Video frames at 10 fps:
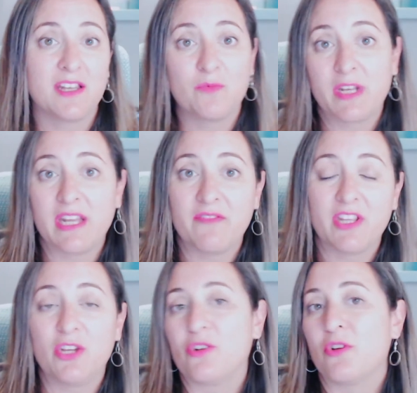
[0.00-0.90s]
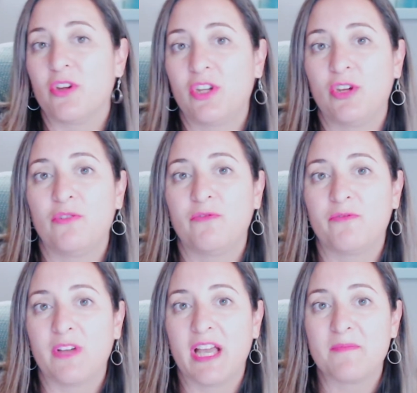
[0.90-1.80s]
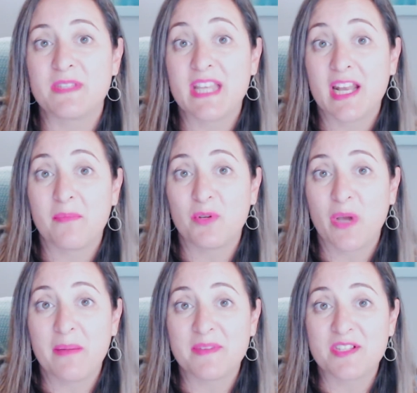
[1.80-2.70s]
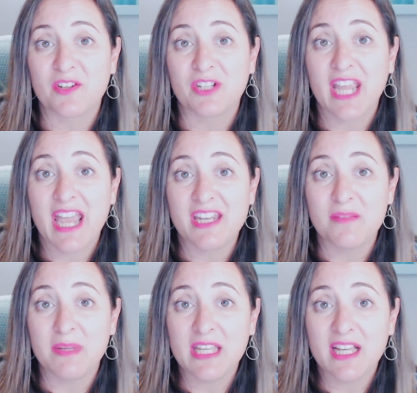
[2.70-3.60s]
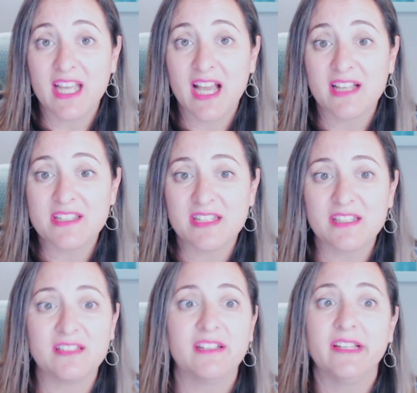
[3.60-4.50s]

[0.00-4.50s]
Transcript: in whatever you've set up your Amazon KDP account in.